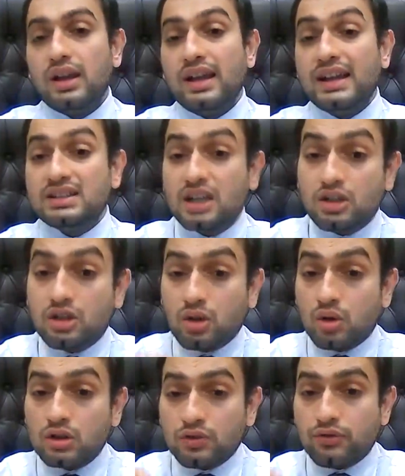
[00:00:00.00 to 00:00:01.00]
is a
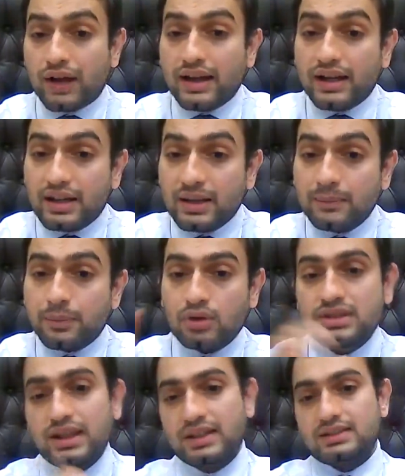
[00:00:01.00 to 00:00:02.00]
truth-finding
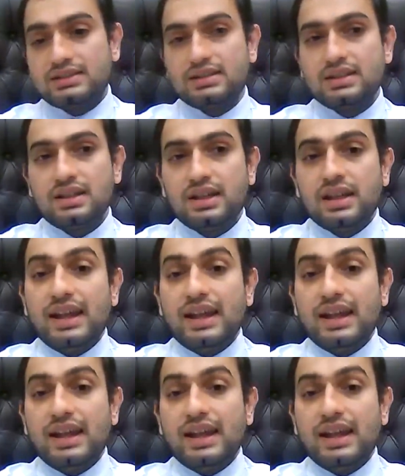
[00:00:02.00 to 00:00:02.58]
process,